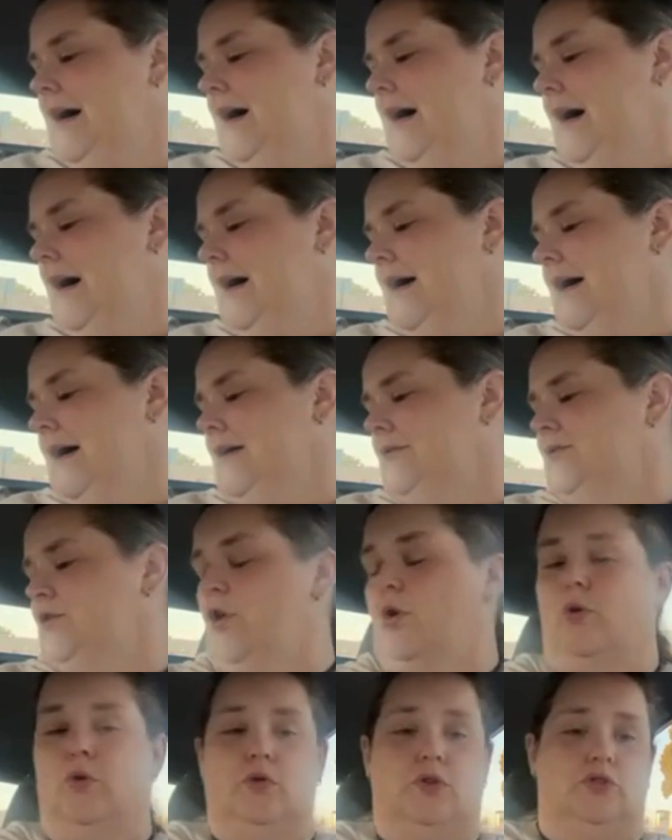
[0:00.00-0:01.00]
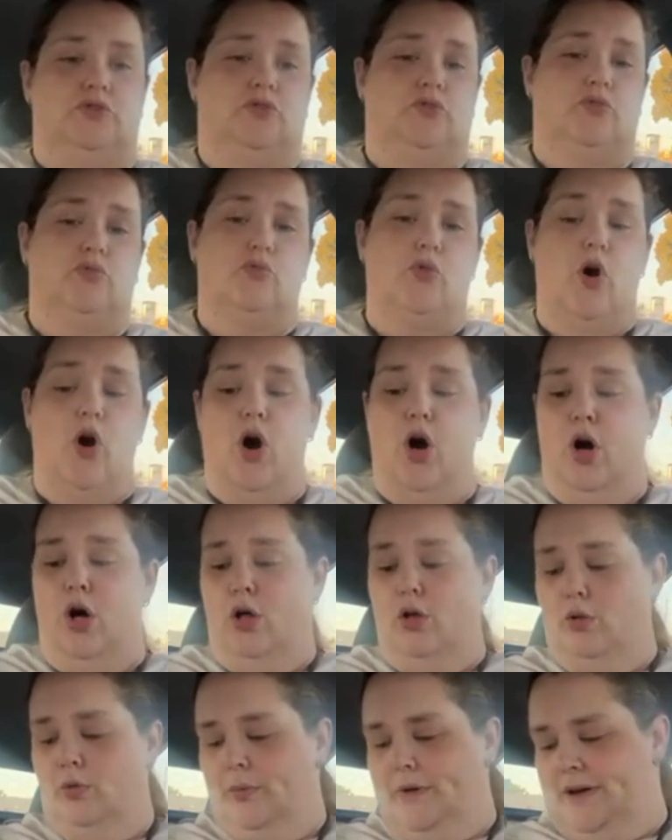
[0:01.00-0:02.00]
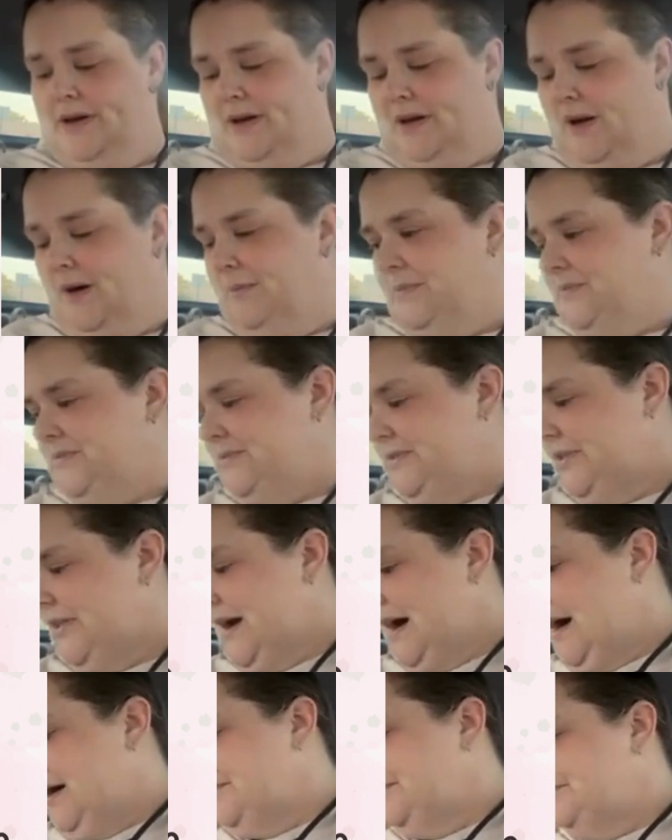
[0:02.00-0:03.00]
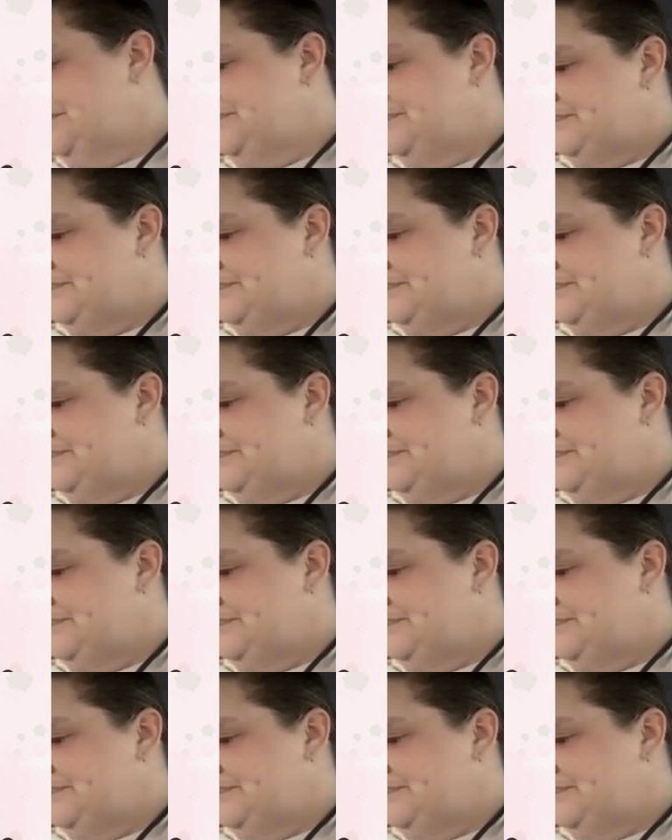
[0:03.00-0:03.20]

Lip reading: I have no control when it comes to that.